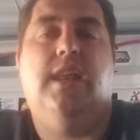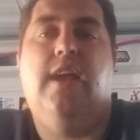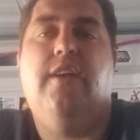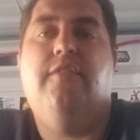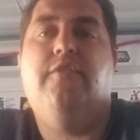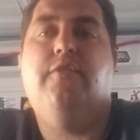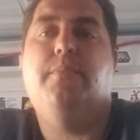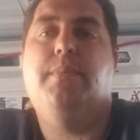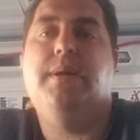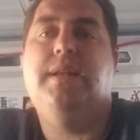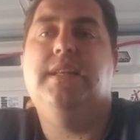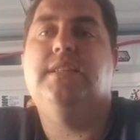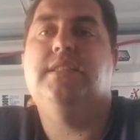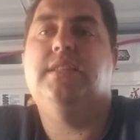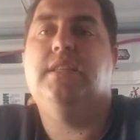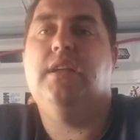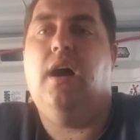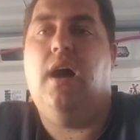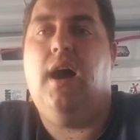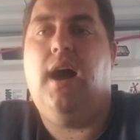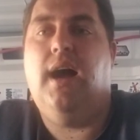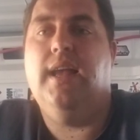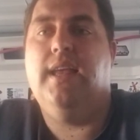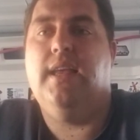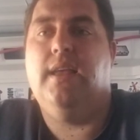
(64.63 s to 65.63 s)
Everybody's
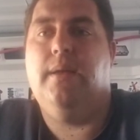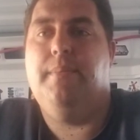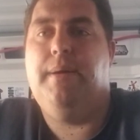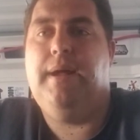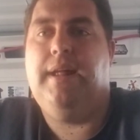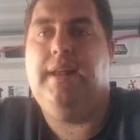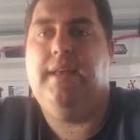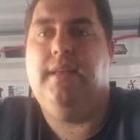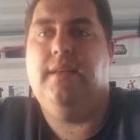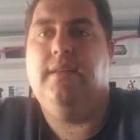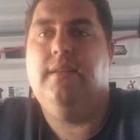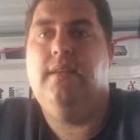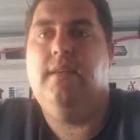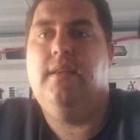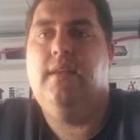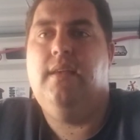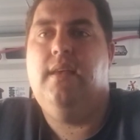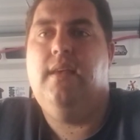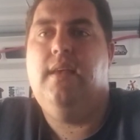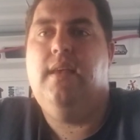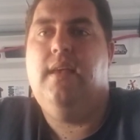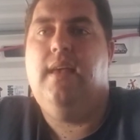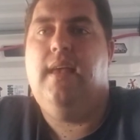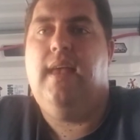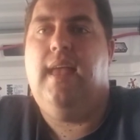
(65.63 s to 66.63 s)
talking about it.
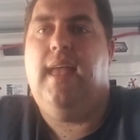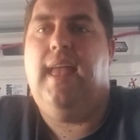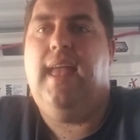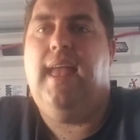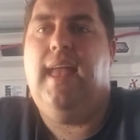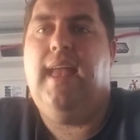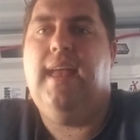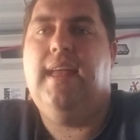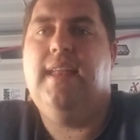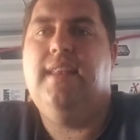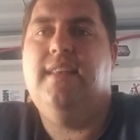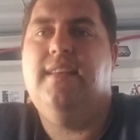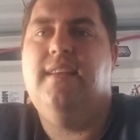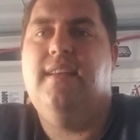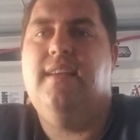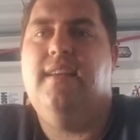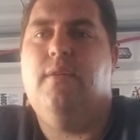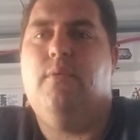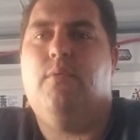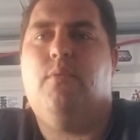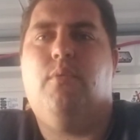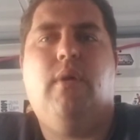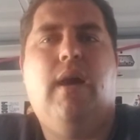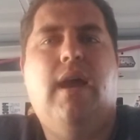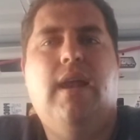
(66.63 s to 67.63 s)
And
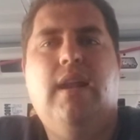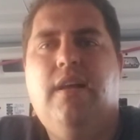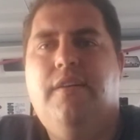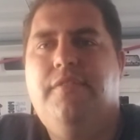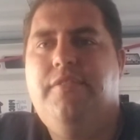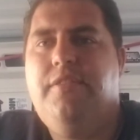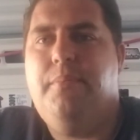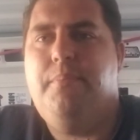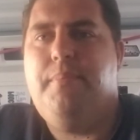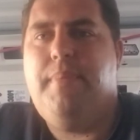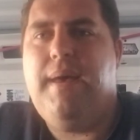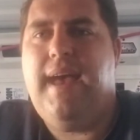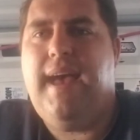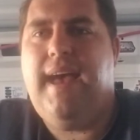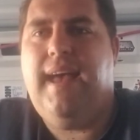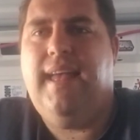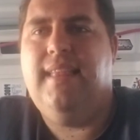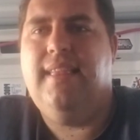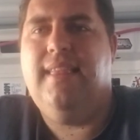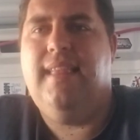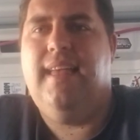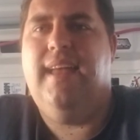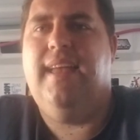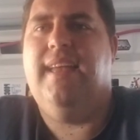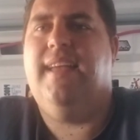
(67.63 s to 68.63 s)
right off the
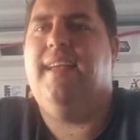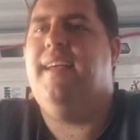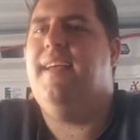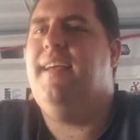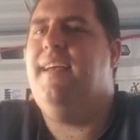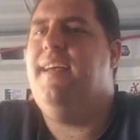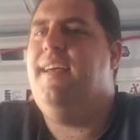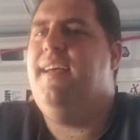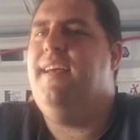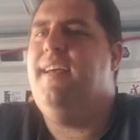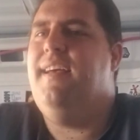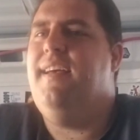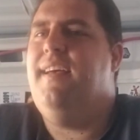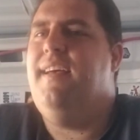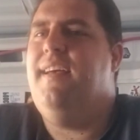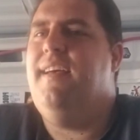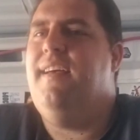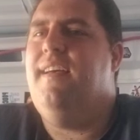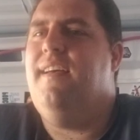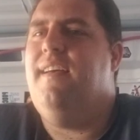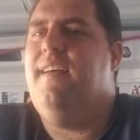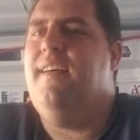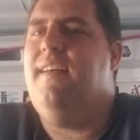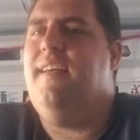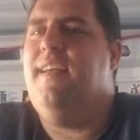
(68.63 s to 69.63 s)
bat, like,
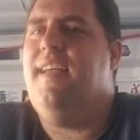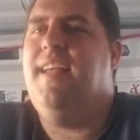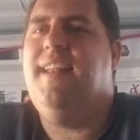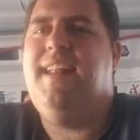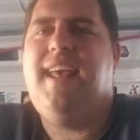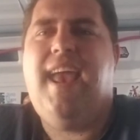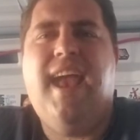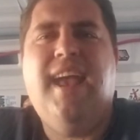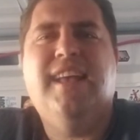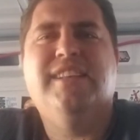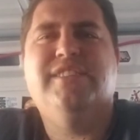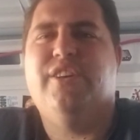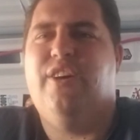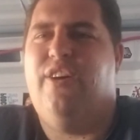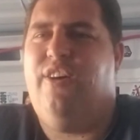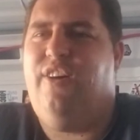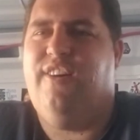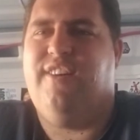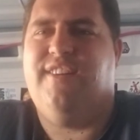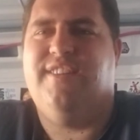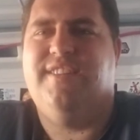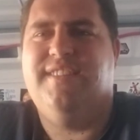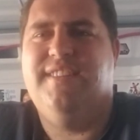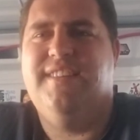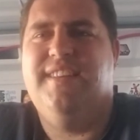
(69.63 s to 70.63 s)
it has
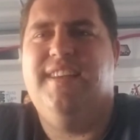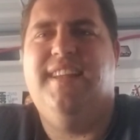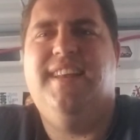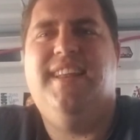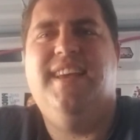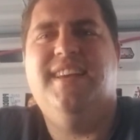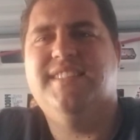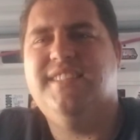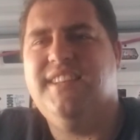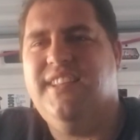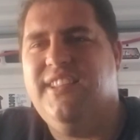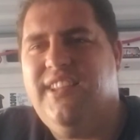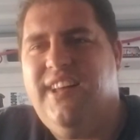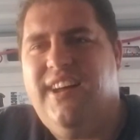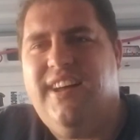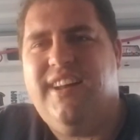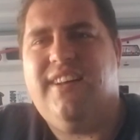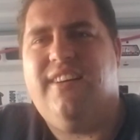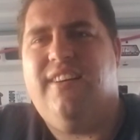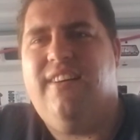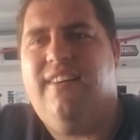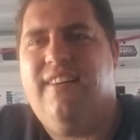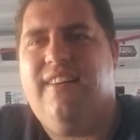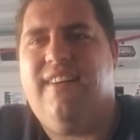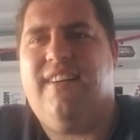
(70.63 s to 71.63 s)
heart. It has a lot of
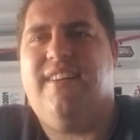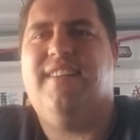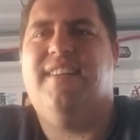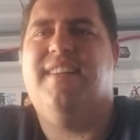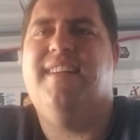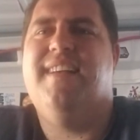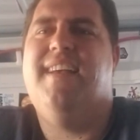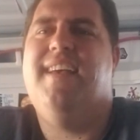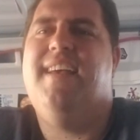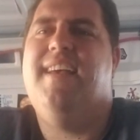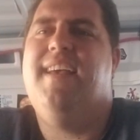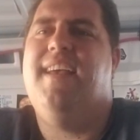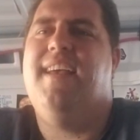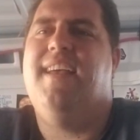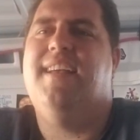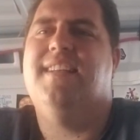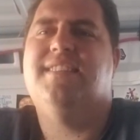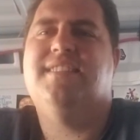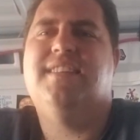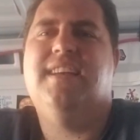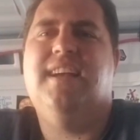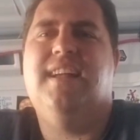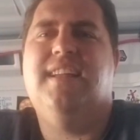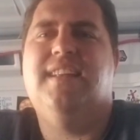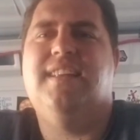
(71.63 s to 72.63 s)
heart. It's
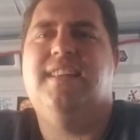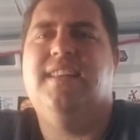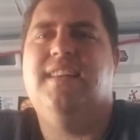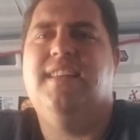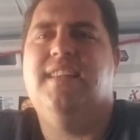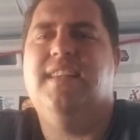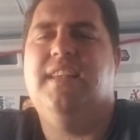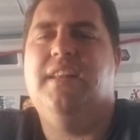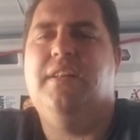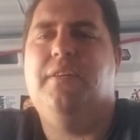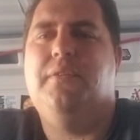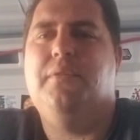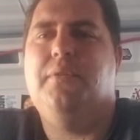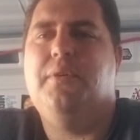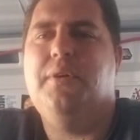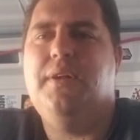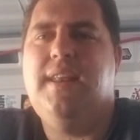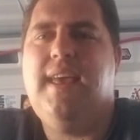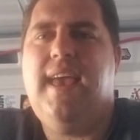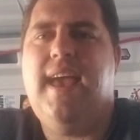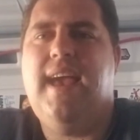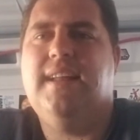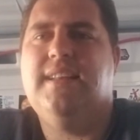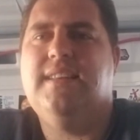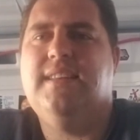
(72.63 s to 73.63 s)
got, you know, good
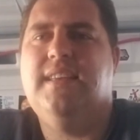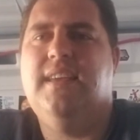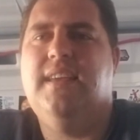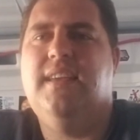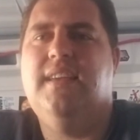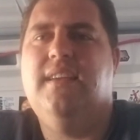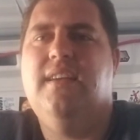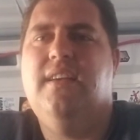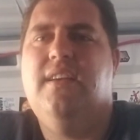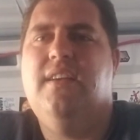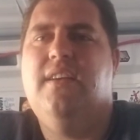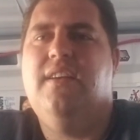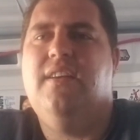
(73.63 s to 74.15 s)
acting.